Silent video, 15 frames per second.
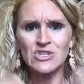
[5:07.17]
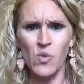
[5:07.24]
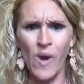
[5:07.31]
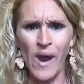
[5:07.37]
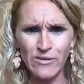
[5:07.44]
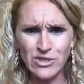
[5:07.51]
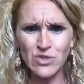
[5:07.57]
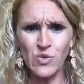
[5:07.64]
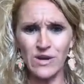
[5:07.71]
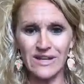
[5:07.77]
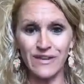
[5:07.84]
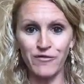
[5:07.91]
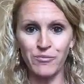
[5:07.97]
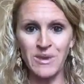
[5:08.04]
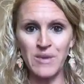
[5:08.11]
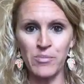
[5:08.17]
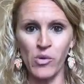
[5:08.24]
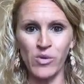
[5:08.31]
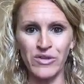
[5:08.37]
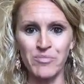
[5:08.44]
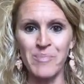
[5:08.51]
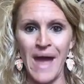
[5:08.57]
So why would you want to give
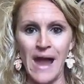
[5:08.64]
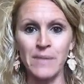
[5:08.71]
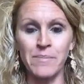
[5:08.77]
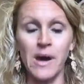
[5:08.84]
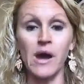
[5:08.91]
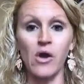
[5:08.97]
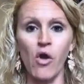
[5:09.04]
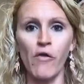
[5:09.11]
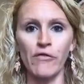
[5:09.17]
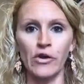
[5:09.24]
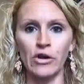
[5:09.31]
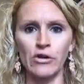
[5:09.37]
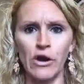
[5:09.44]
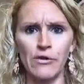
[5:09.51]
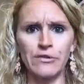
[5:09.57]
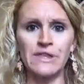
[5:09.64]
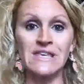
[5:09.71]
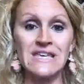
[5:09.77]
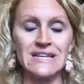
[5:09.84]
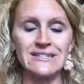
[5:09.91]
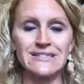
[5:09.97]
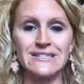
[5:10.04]
people with bad bug overgrowth
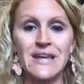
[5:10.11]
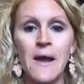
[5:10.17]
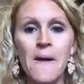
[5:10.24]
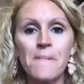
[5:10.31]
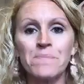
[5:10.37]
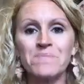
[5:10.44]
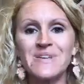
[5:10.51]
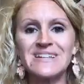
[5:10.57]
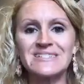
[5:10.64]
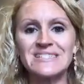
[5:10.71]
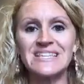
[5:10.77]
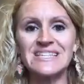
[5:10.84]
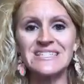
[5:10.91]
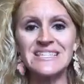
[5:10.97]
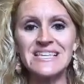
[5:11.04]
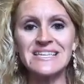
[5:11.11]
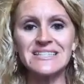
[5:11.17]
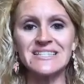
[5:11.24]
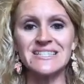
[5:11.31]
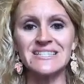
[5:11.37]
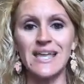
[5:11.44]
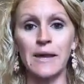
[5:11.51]
yeast? because this
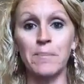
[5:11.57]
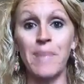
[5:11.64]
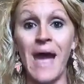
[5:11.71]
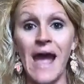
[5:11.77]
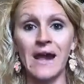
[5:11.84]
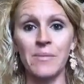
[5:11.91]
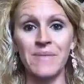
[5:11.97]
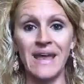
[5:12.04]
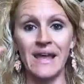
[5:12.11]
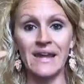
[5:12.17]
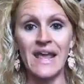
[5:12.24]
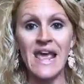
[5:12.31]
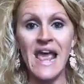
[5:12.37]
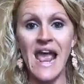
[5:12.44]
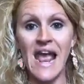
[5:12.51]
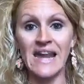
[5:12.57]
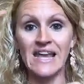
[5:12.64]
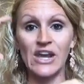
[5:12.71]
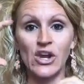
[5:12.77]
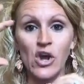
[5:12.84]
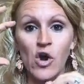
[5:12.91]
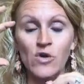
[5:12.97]
yeast is like Pac Man and
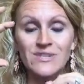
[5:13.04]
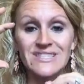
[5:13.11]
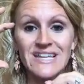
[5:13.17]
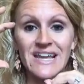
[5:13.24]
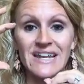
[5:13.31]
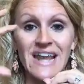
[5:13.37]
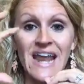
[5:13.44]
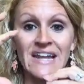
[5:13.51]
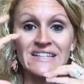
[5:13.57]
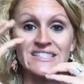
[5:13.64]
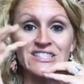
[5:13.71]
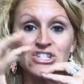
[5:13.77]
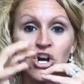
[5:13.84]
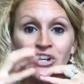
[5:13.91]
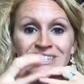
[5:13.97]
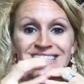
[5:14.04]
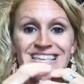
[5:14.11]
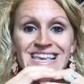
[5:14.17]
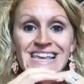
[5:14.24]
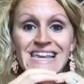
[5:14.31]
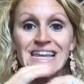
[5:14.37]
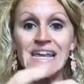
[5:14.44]
it goes in and it starts
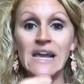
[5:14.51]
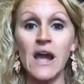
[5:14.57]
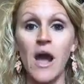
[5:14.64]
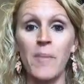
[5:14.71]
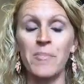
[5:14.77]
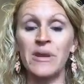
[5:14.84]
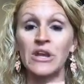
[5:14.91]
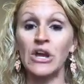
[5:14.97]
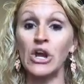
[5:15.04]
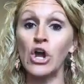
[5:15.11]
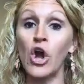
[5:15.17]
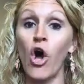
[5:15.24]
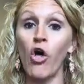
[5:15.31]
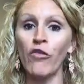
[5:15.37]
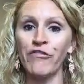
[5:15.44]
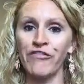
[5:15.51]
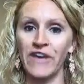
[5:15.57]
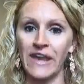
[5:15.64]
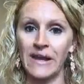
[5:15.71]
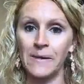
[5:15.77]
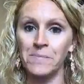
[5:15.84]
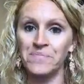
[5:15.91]
eating up and
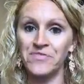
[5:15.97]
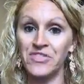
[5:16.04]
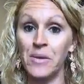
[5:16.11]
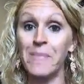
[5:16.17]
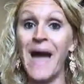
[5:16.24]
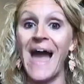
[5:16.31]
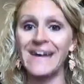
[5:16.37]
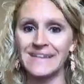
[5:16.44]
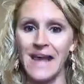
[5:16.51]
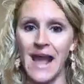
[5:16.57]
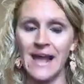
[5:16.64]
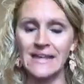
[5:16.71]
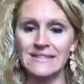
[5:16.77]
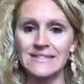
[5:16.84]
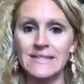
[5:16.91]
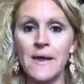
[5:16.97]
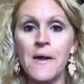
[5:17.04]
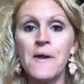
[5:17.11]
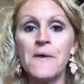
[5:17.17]
engulfing the bad guys.